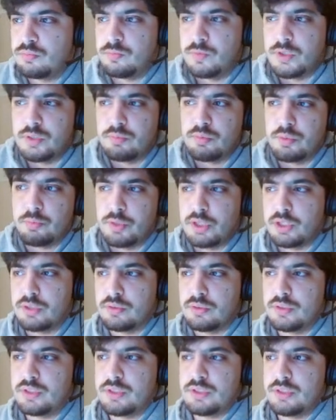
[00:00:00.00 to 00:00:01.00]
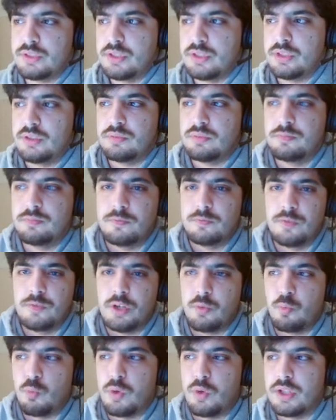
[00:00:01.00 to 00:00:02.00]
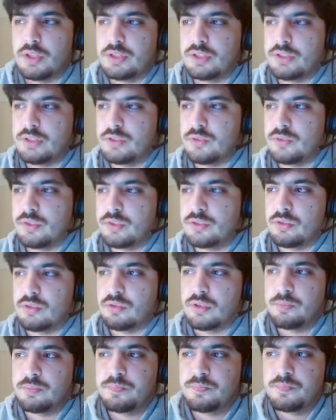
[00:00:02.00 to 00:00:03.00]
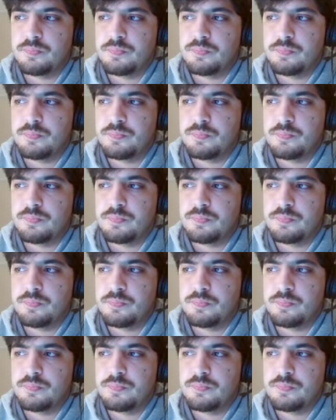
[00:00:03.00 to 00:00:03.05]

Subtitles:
revealed until very well into the story,